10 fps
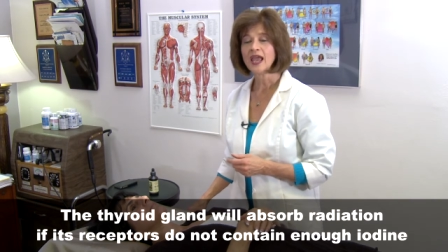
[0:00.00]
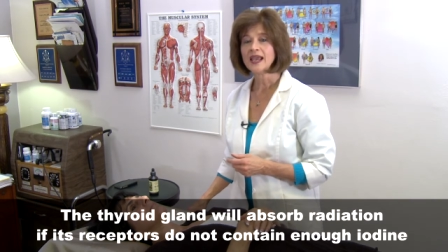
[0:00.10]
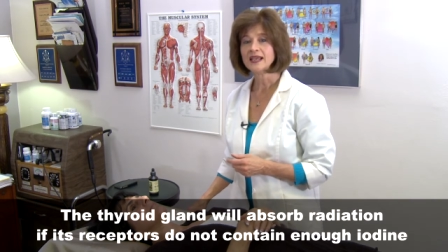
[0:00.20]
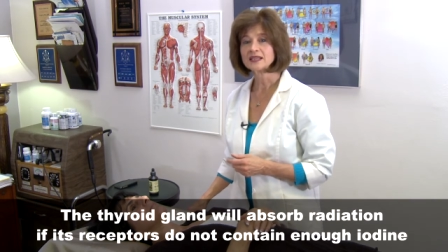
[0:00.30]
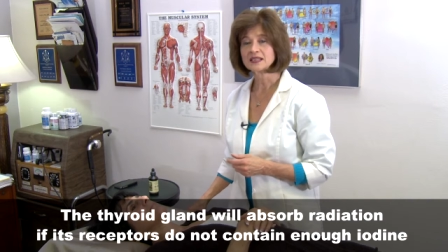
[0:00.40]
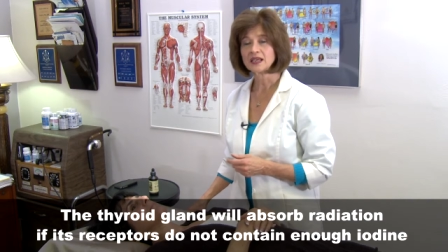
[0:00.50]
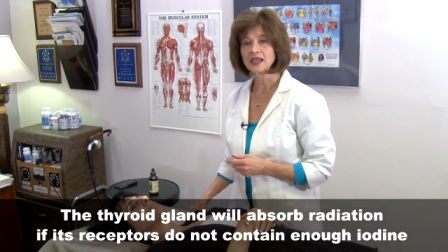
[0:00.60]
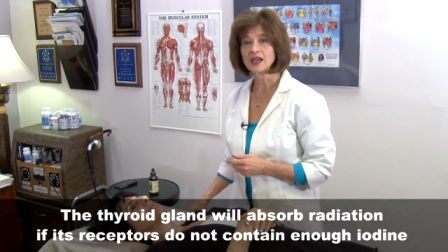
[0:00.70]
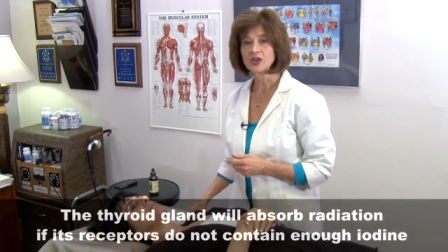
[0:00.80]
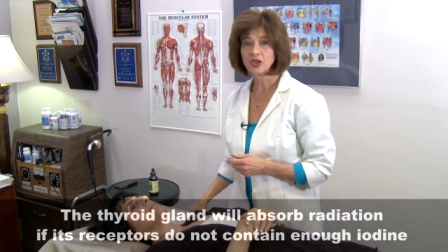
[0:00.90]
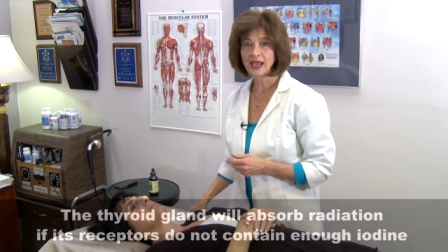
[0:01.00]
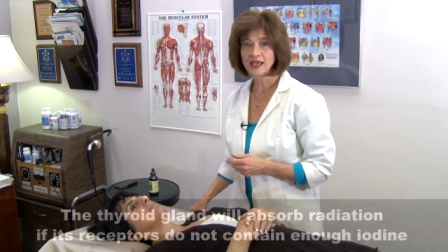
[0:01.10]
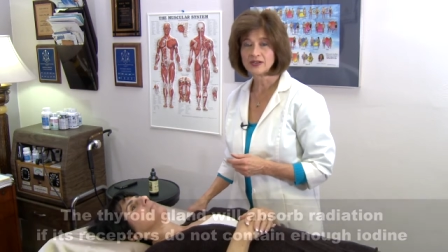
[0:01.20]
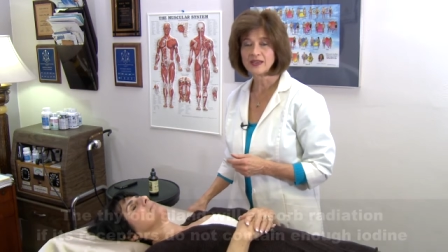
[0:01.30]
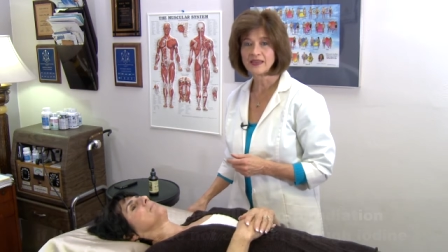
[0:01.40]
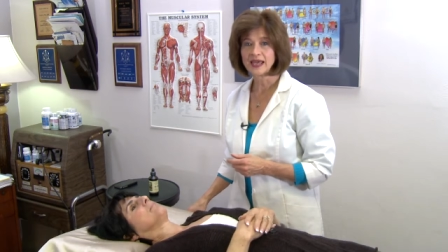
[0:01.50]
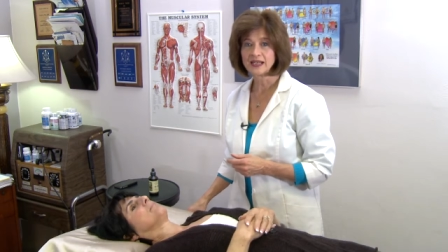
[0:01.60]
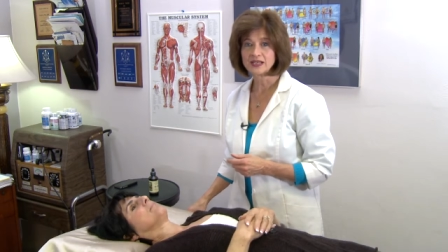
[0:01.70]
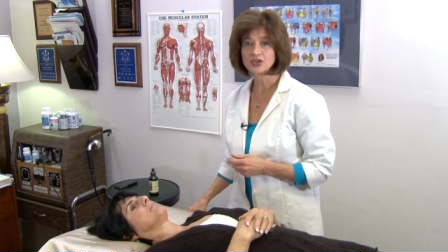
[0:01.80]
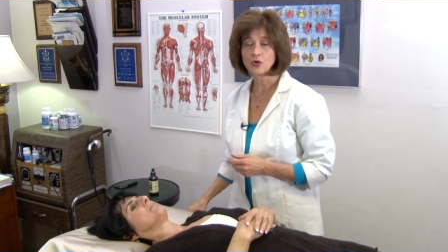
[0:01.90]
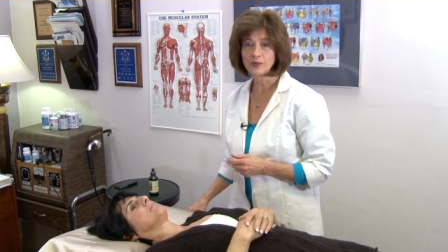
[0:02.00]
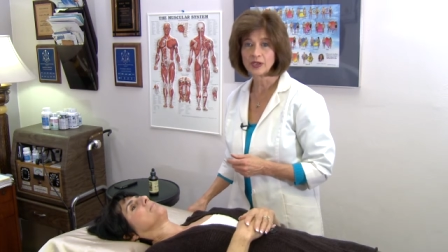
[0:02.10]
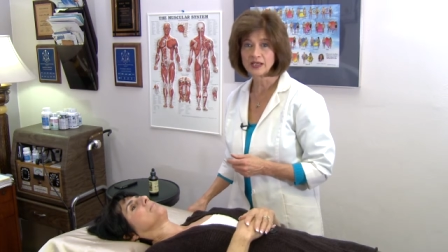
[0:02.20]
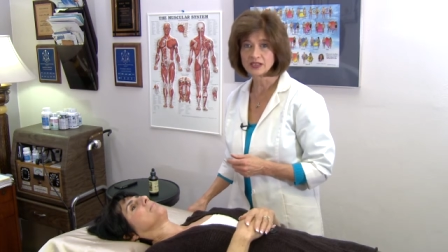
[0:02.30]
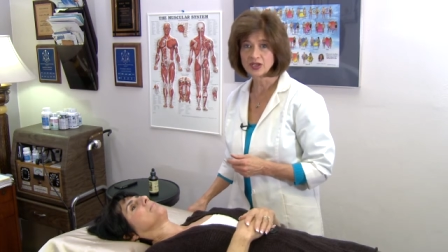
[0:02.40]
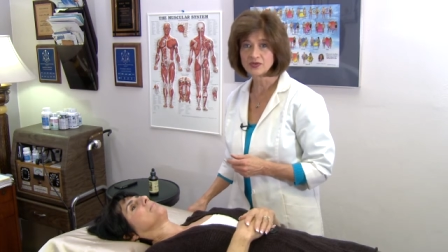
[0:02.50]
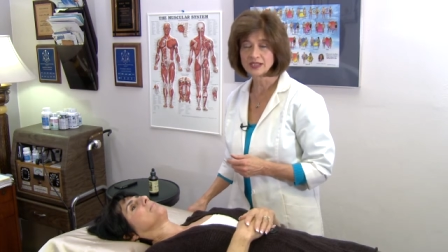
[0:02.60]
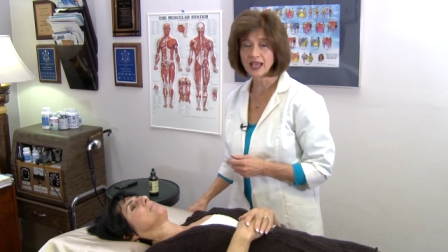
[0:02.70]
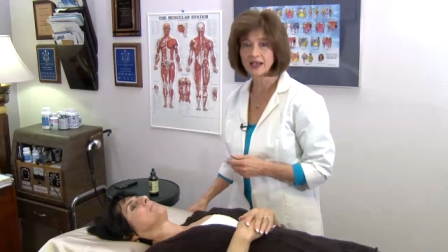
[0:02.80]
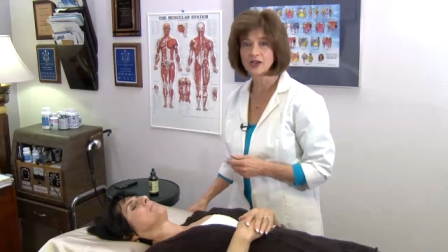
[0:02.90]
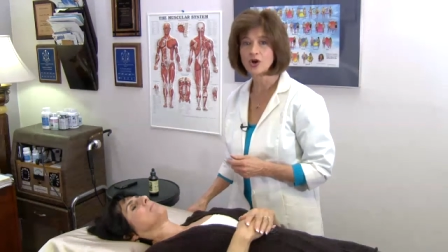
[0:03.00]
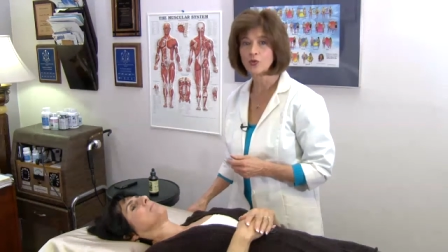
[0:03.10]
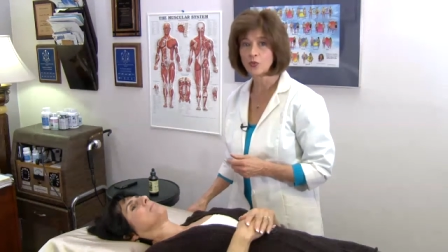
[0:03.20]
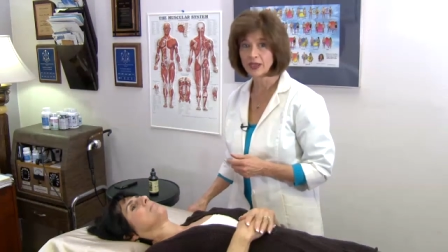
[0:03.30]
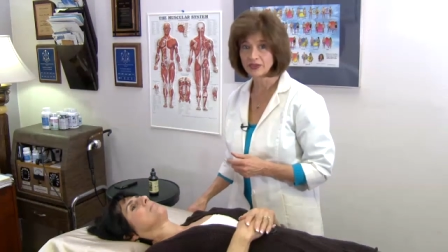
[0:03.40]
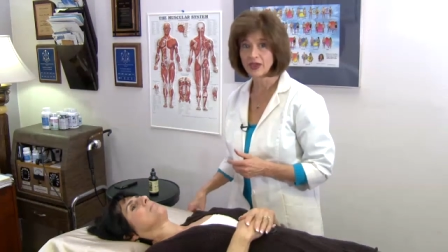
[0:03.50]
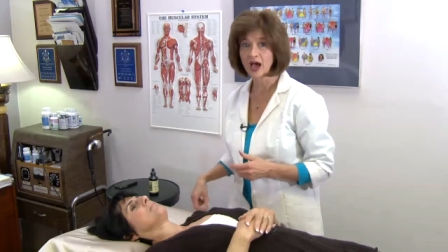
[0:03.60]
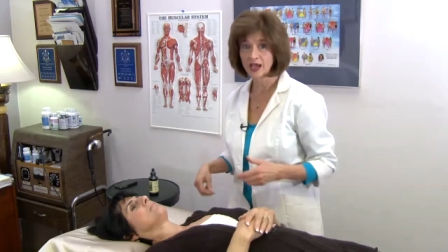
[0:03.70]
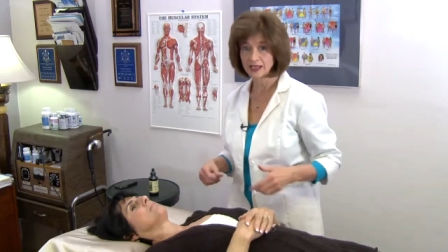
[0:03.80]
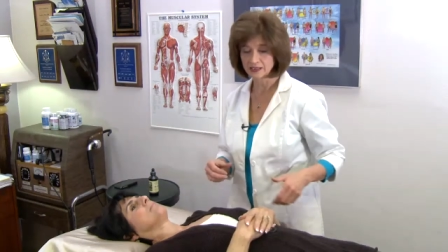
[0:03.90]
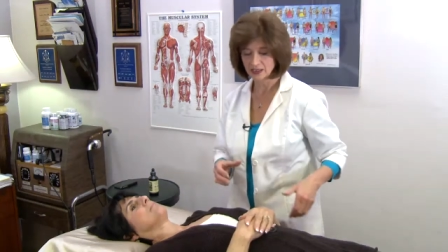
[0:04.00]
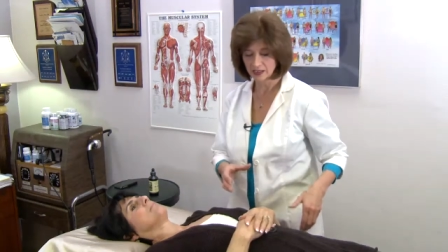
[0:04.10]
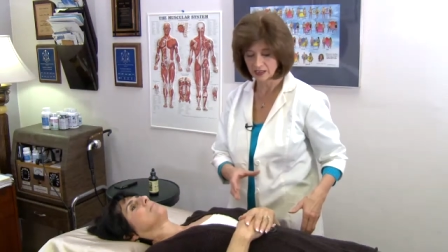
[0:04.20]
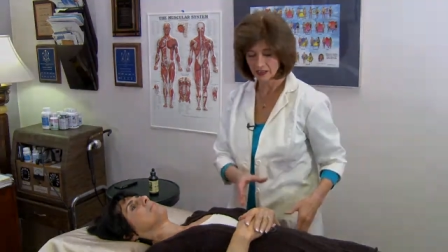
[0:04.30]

is the gland that is normally associated with iodine.